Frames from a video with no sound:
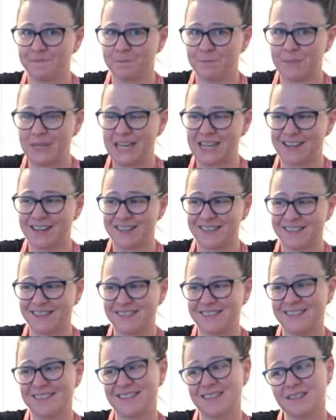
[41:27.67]
because
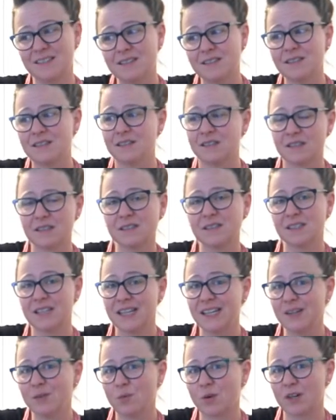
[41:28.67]

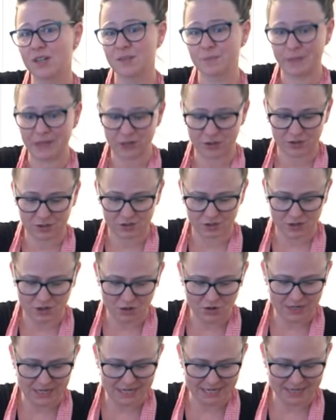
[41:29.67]
it works better
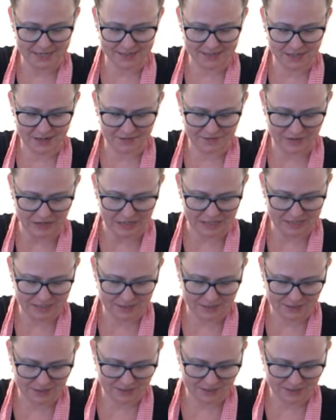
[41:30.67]
on eggs, I find.